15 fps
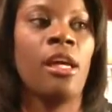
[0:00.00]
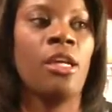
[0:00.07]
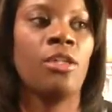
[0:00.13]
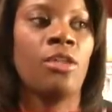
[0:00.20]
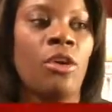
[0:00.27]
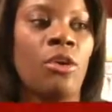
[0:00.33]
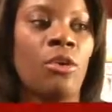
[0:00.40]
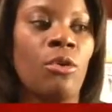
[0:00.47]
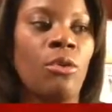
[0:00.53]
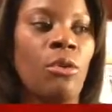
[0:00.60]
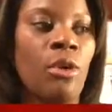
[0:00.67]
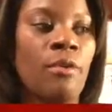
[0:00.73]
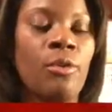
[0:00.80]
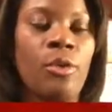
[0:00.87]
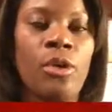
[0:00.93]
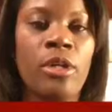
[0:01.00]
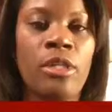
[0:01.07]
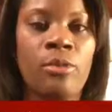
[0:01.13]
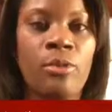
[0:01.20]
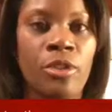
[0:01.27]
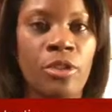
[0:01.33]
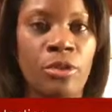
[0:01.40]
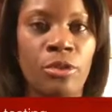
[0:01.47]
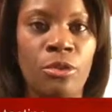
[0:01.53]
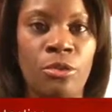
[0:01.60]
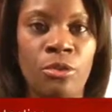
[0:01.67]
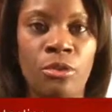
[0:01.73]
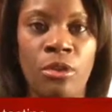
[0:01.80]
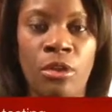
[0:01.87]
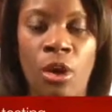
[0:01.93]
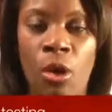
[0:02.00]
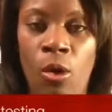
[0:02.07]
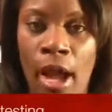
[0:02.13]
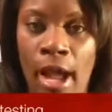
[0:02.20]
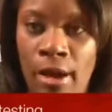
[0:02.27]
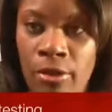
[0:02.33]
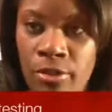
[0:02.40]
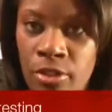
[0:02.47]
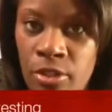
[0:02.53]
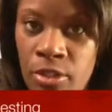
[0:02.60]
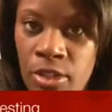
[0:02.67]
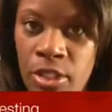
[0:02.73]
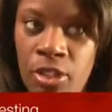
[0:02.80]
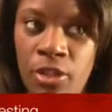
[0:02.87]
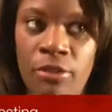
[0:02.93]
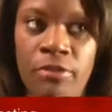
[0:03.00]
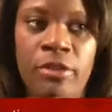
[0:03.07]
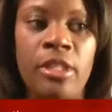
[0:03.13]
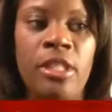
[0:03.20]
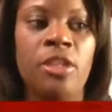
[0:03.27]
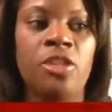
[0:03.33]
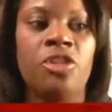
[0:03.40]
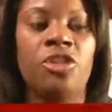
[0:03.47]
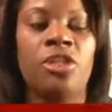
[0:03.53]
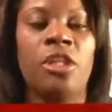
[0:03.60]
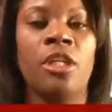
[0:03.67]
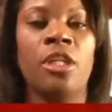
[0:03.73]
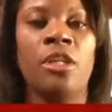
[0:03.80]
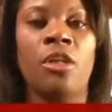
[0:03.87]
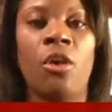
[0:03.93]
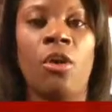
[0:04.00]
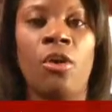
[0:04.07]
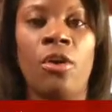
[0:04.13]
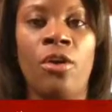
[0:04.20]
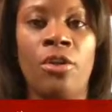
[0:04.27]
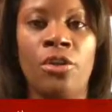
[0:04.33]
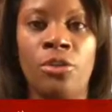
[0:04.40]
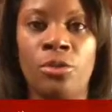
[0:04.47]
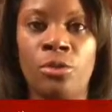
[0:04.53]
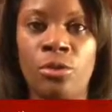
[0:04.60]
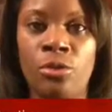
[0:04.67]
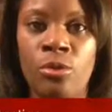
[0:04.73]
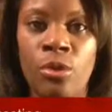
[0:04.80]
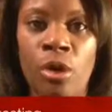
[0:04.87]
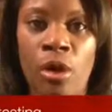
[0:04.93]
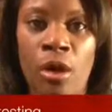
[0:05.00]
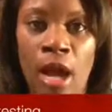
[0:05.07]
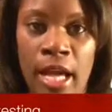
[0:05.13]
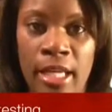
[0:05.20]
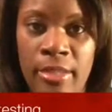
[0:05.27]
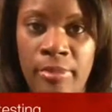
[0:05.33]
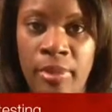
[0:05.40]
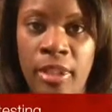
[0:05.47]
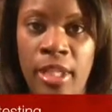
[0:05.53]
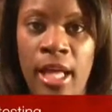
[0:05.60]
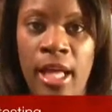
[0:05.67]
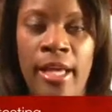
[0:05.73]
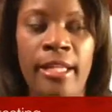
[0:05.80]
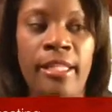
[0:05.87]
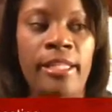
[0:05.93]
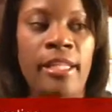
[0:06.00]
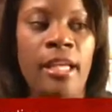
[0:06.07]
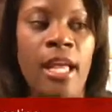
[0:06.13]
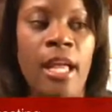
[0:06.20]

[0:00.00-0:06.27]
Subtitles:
So, of course, when you go out to see your physician or you are hospitalized,